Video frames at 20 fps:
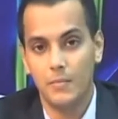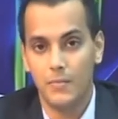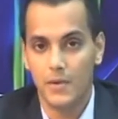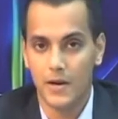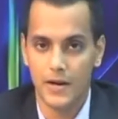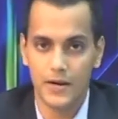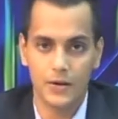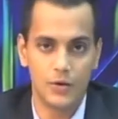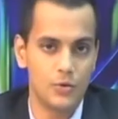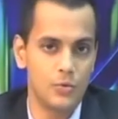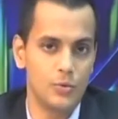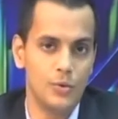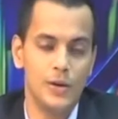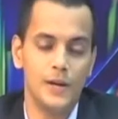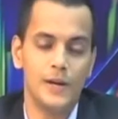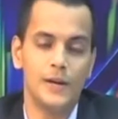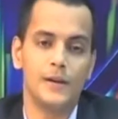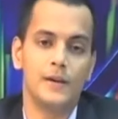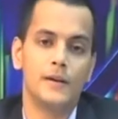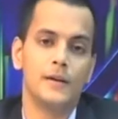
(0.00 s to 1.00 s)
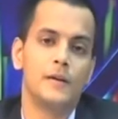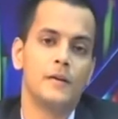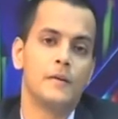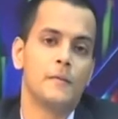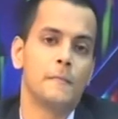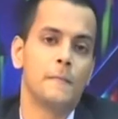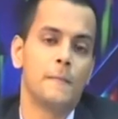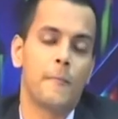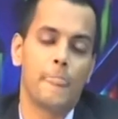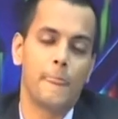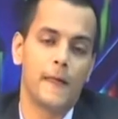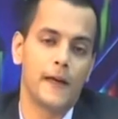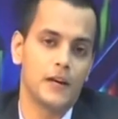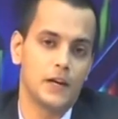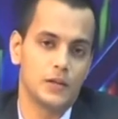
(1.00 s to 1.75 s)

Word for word: no uh, pressure drop